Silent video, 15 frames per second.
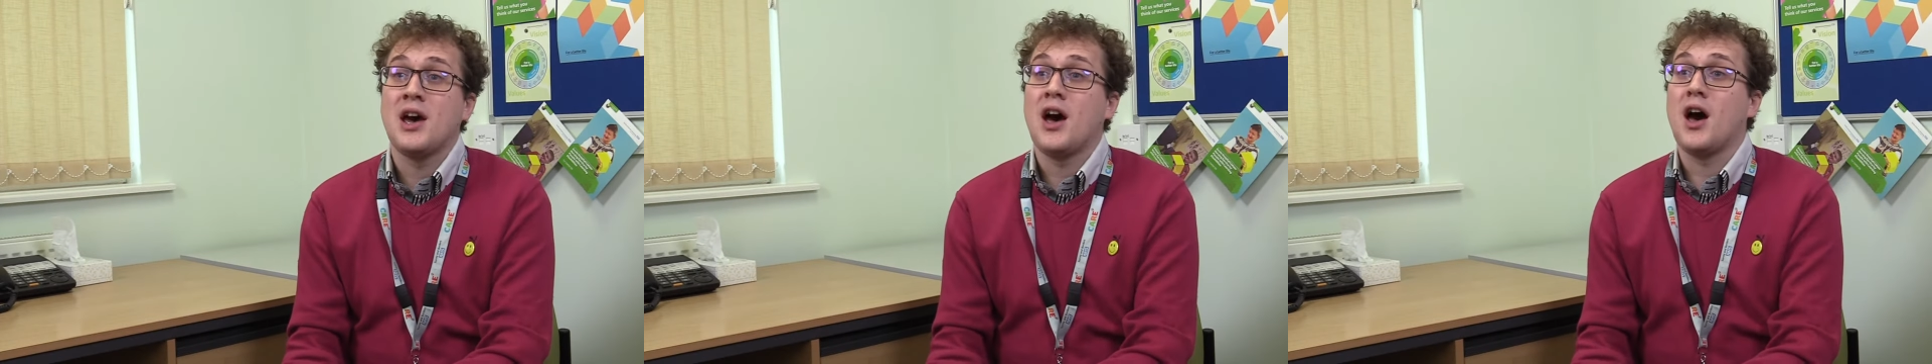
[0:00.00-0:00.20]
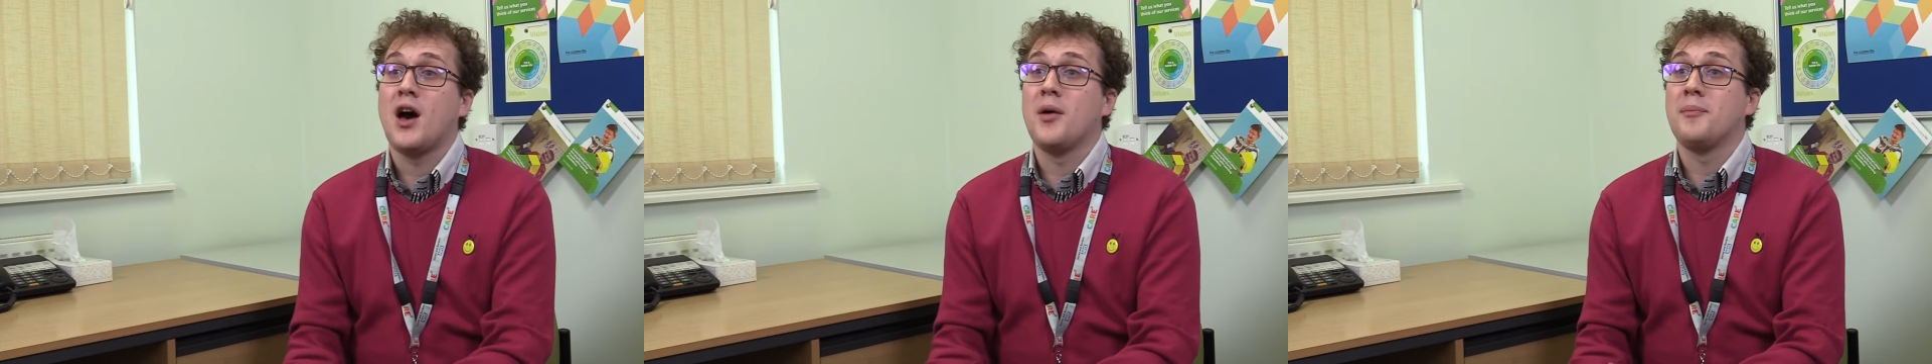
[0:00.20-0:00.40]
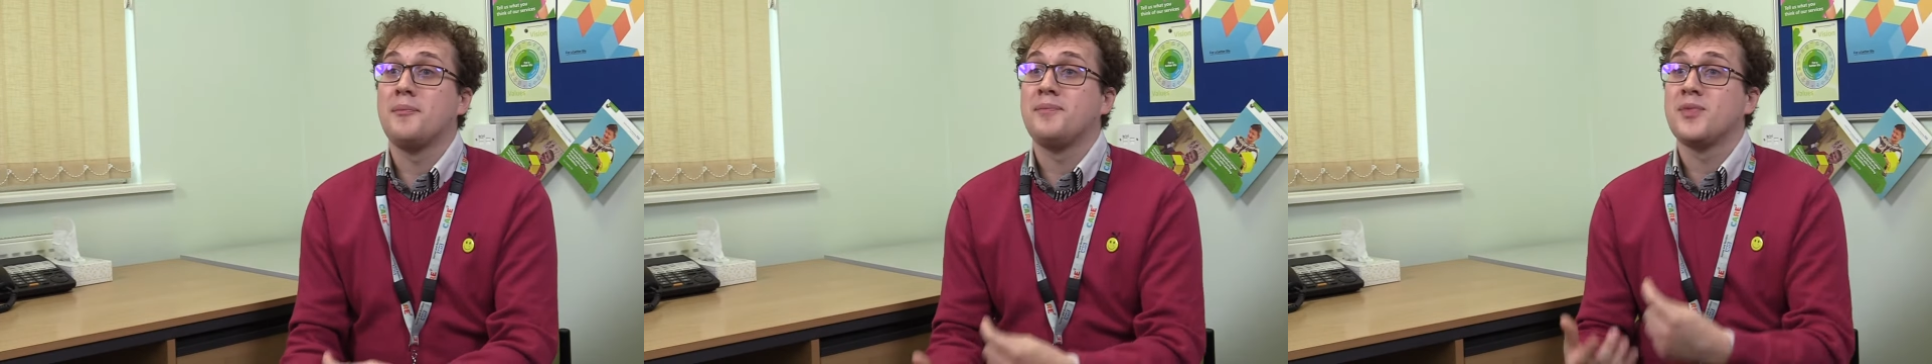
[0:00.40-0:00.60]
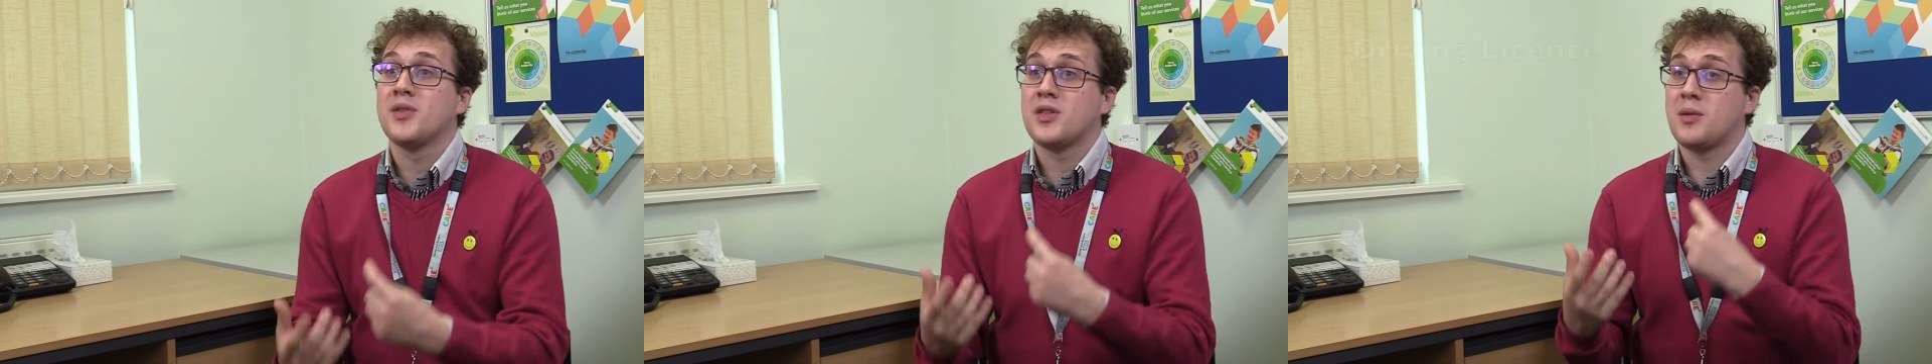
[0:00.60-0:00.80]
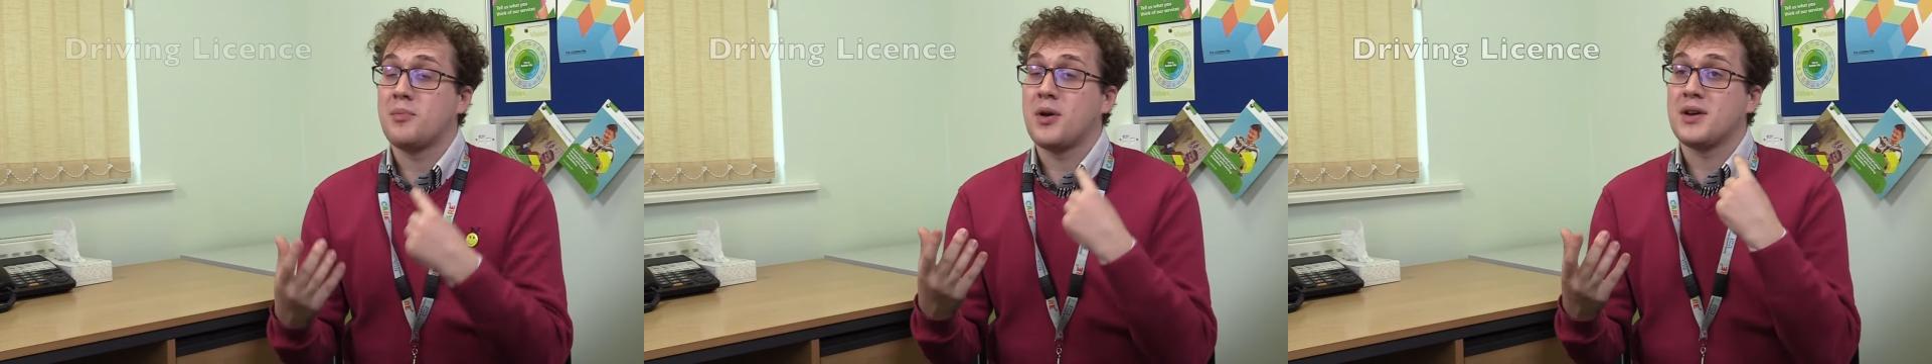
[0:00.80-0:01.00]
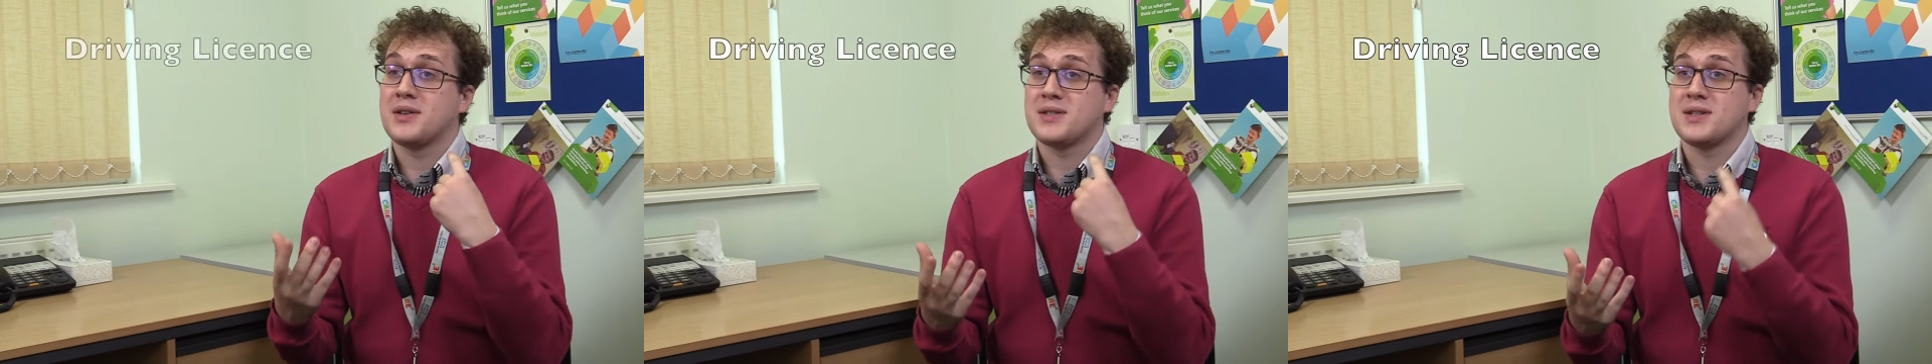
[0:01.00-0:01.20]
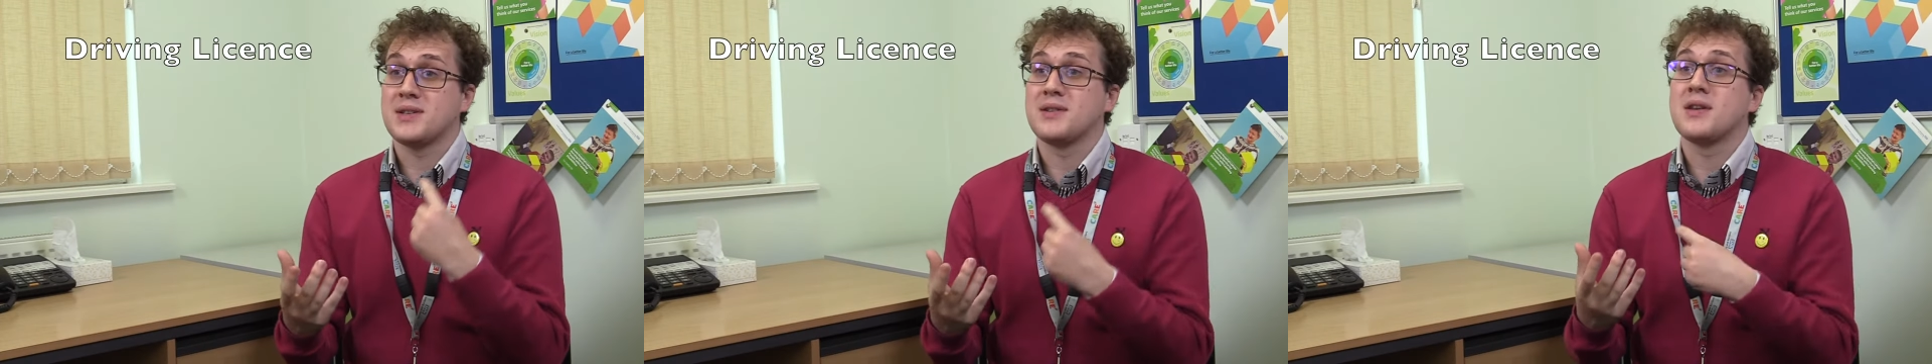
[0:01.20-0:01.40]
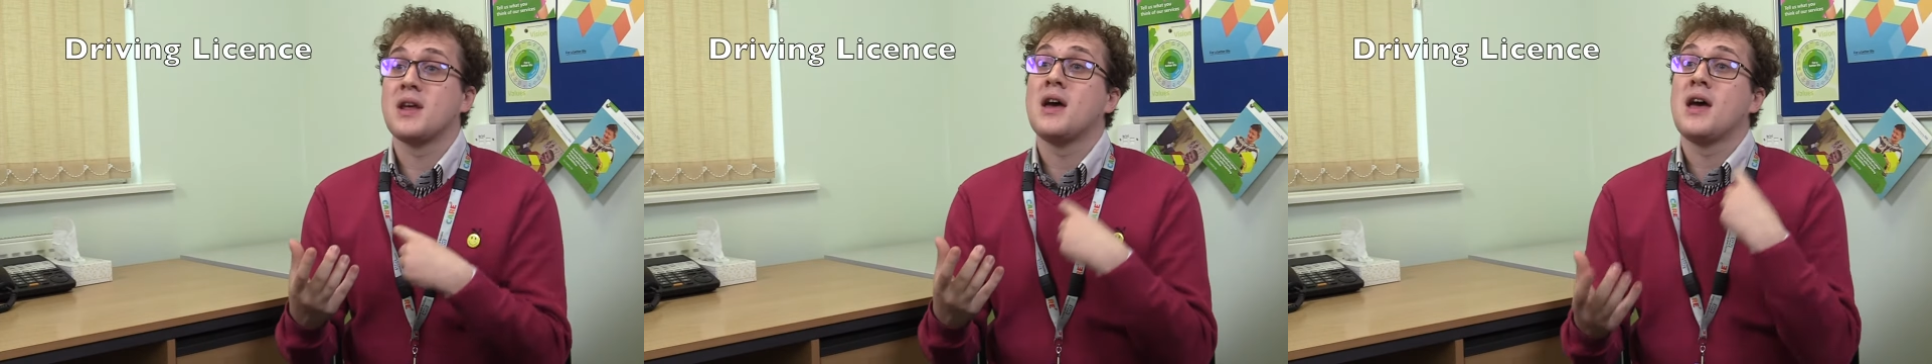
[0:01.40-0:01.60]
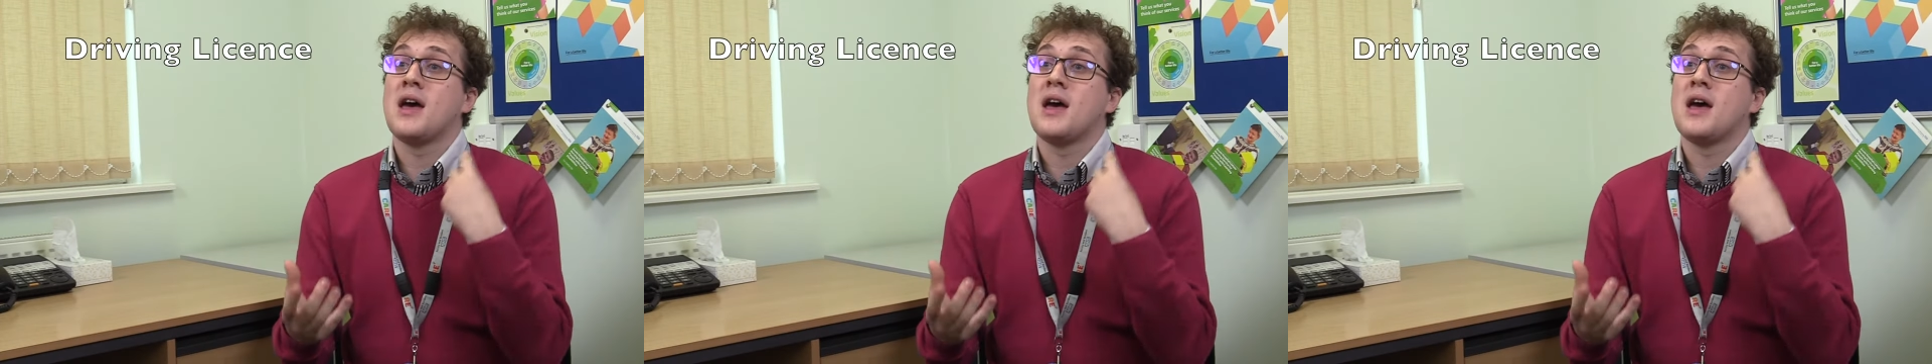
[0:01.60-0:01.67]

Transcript: the person